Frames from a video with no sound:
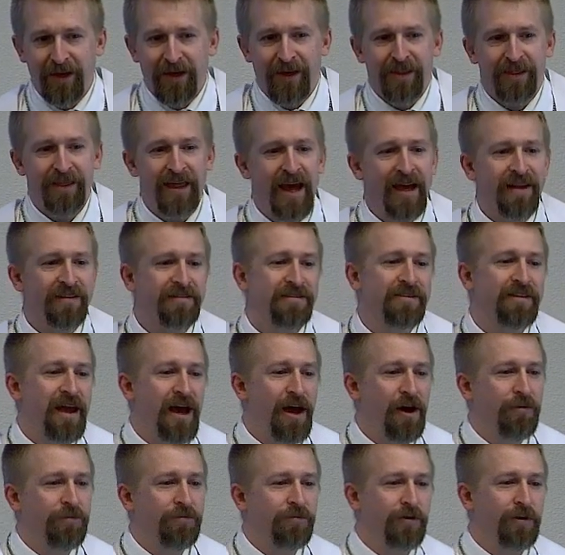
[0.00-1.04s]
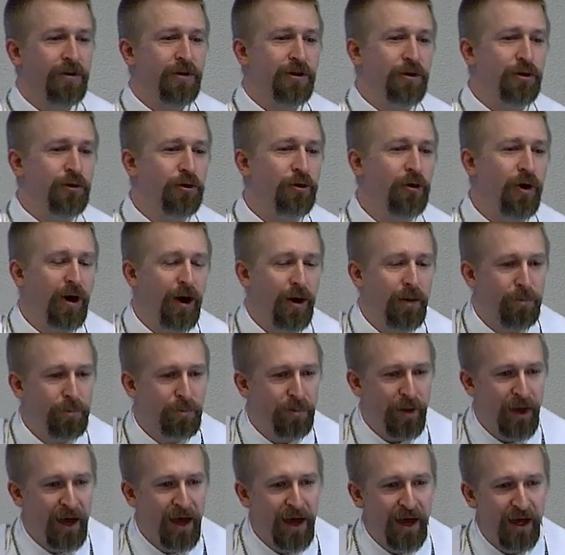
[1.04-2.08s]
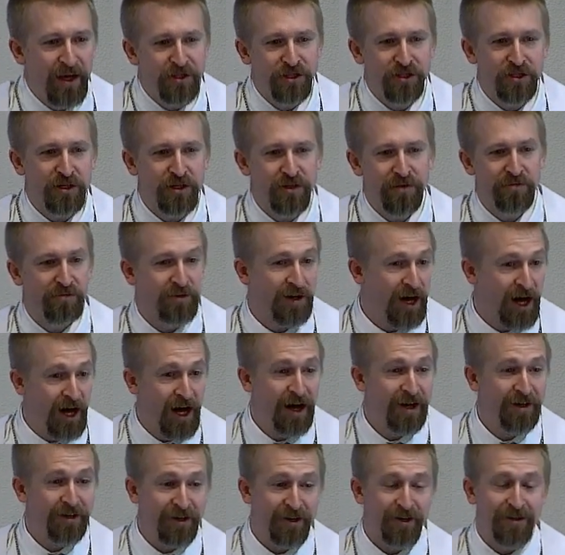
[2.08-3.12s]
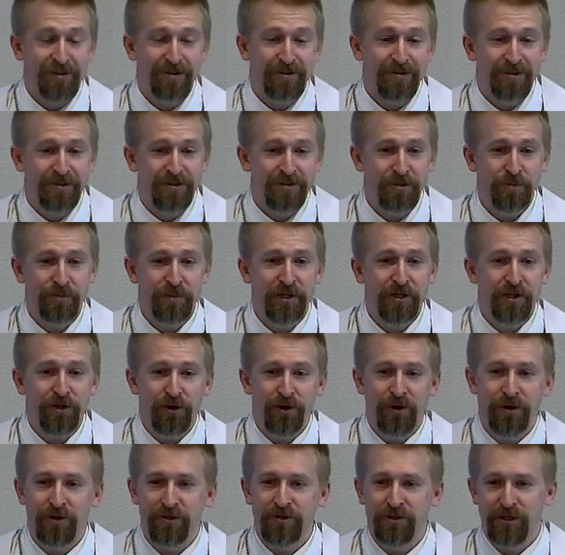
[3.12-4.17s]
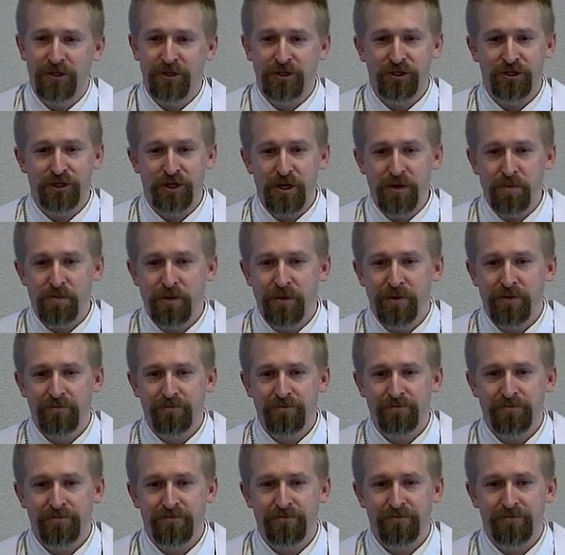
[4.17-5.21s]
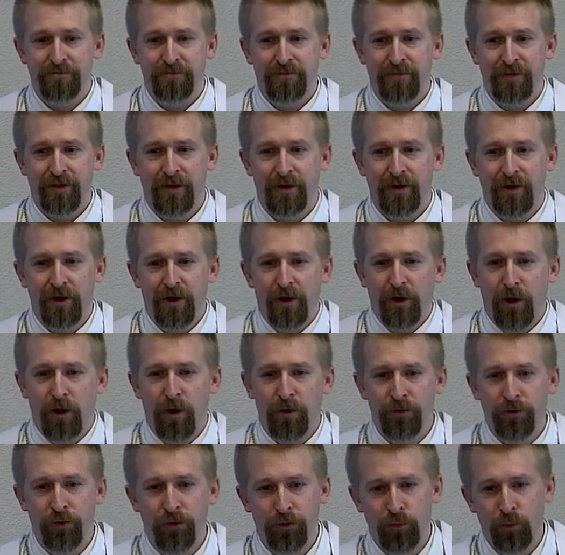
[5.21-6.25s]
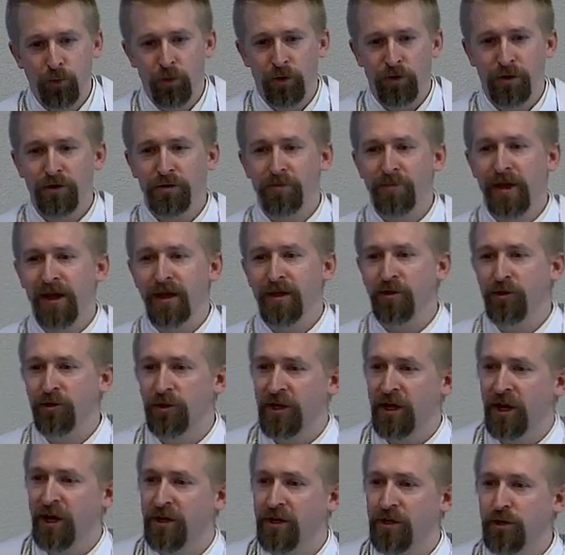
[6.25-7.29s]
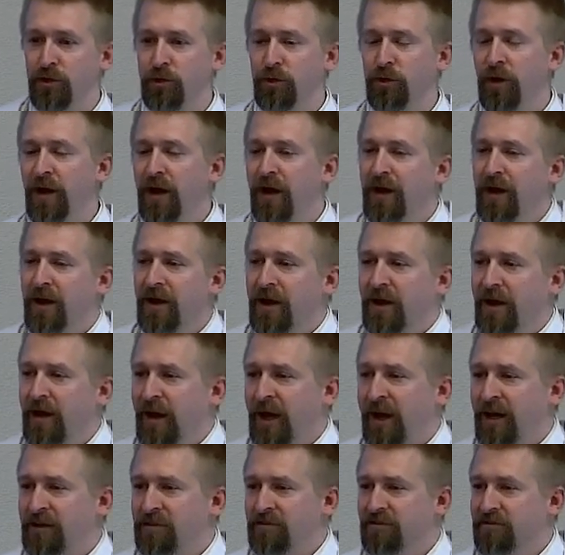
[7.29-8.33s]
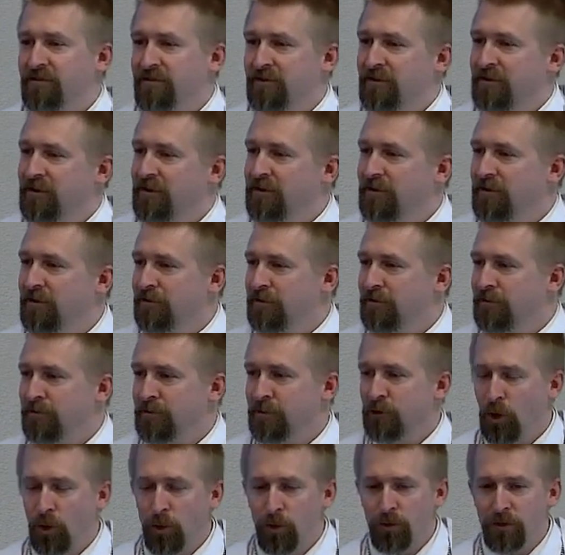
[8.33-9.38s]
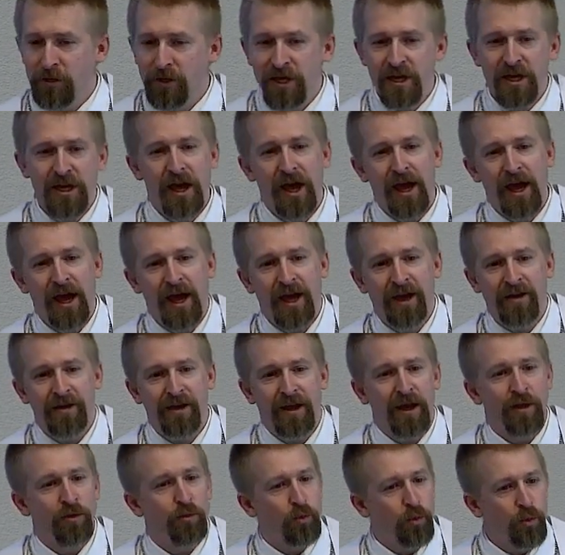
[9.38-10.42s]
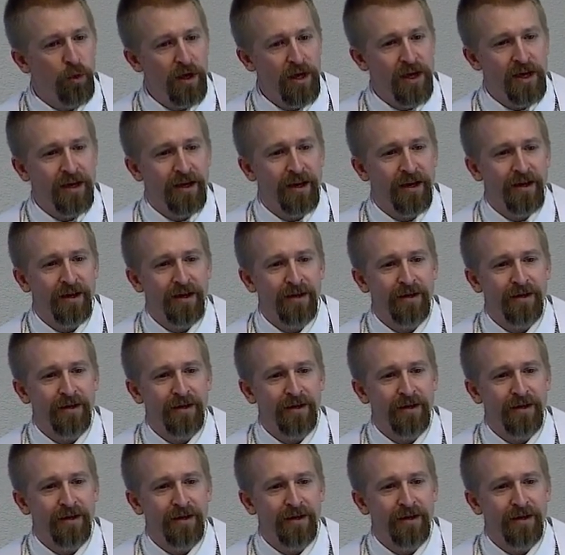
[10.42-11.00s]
That's now for you a badge of honor to be called a sheep. Although the world may look on you as lowly and, and weak,